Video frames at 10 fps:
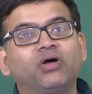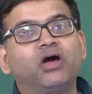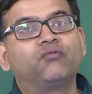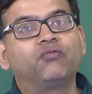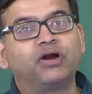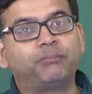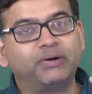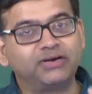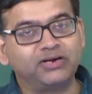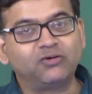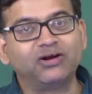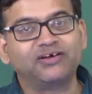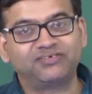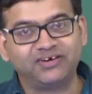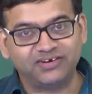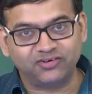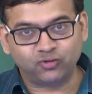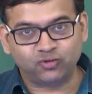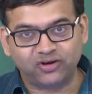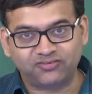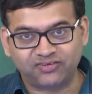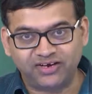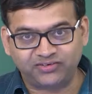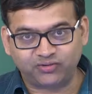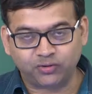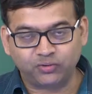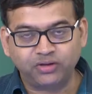for a particular signal to noise ratio,